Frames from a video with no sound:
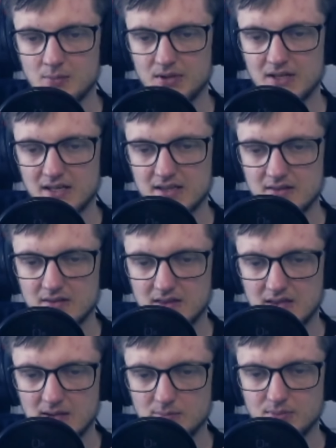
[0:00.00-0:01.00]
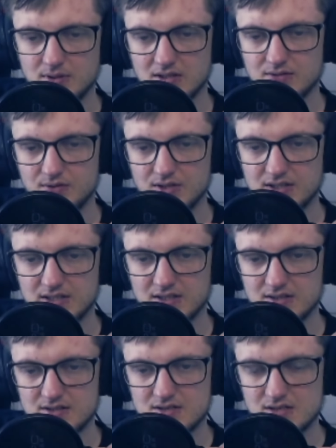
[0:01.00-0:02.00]
But, like, them being
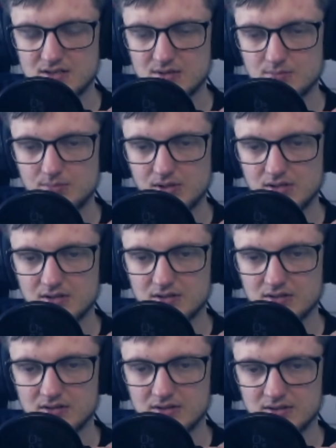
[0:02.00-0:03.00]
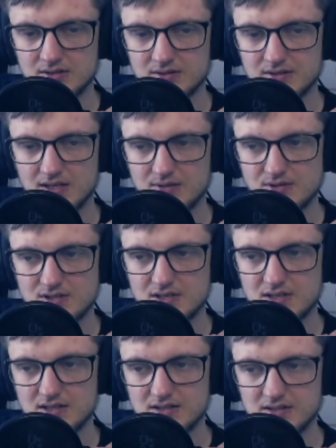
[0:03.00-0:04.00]
fleeting is such a big
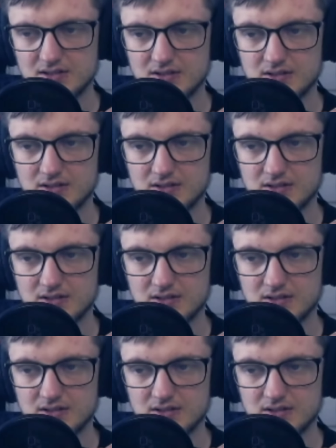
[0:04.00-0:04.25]
downside.